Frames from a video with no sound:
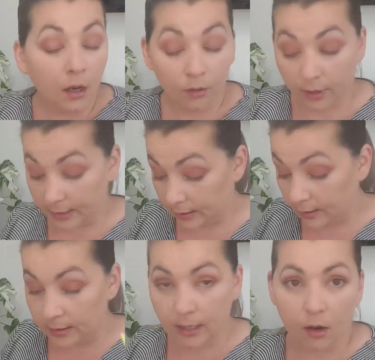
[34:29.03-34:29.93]
All right,
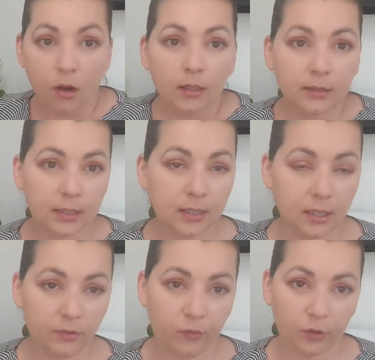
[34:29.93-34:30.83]
so this is
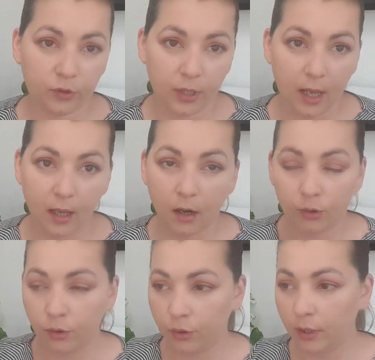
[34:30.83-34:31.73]
it for today.
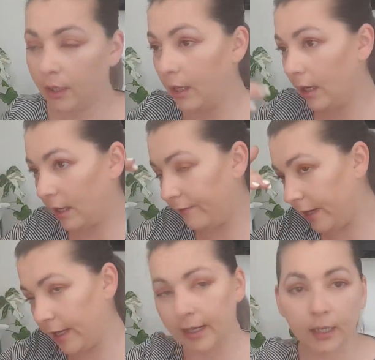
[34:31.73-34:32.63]
Whew, I have a
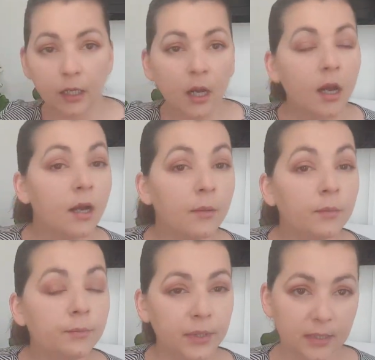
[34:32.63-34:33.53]
headache.
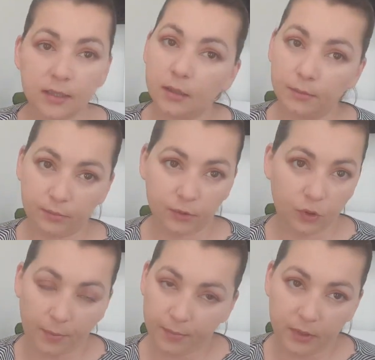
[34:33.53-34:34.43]
Please
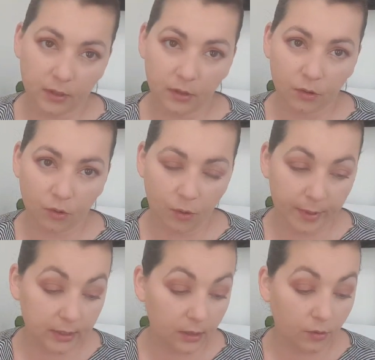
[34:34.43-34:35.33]
drop me your
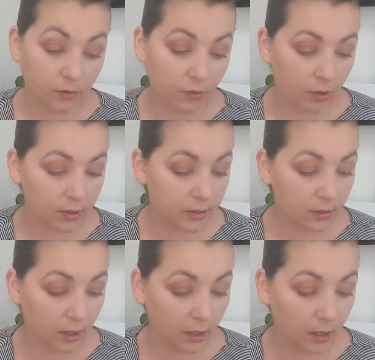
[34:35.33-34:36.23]
comments and your thoughts.
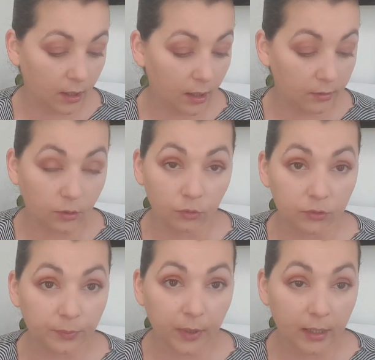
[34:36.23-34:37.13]
I
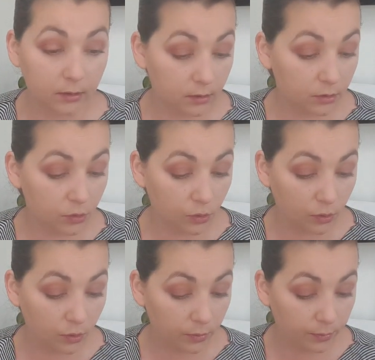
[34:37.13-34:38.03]
don't mind
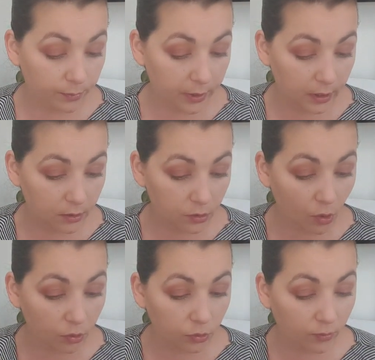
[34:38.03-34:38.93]
to be
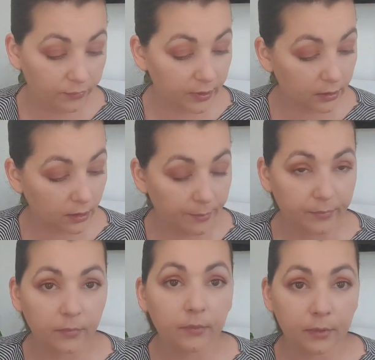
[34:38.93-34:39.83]
told off that
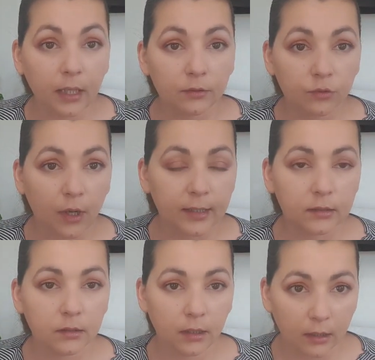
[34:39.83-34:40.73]
I'm not
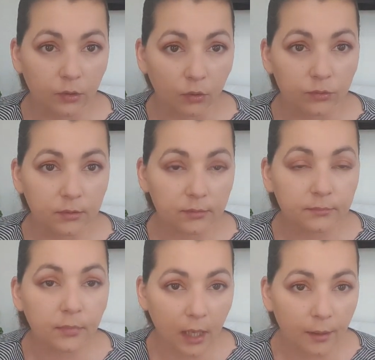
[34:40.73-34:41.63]
right. I don't.
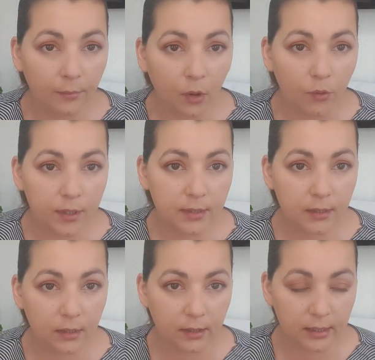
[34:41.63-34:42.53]
I'm always
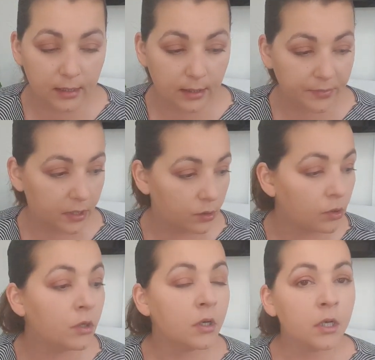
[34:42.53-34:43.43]
learning something
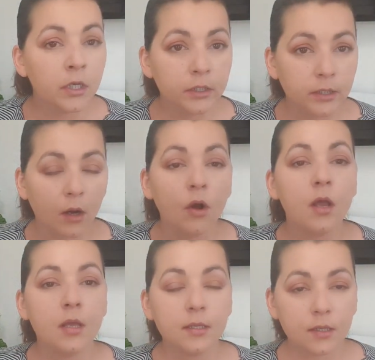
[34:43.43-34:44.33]
new. So
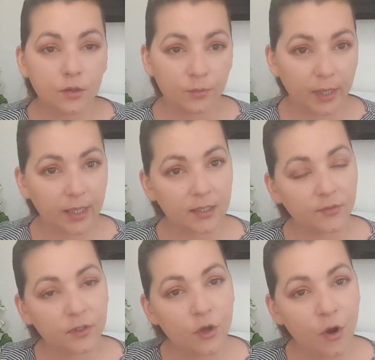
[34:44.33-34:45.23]
see you in my next
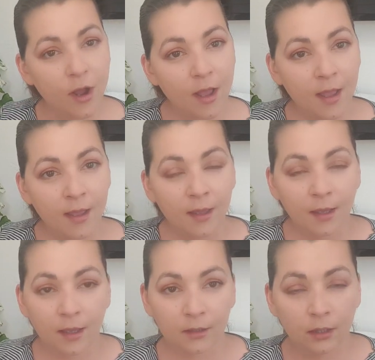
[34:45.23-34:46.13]
video,
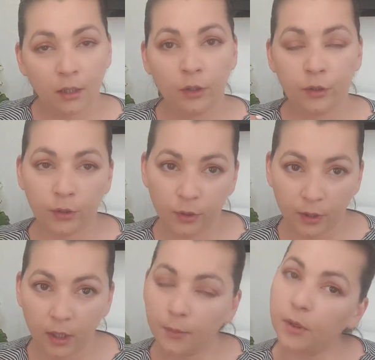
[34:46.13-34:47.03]
and
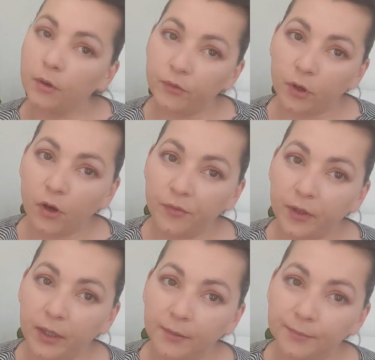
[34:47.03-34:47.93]
I'm going for a coffee.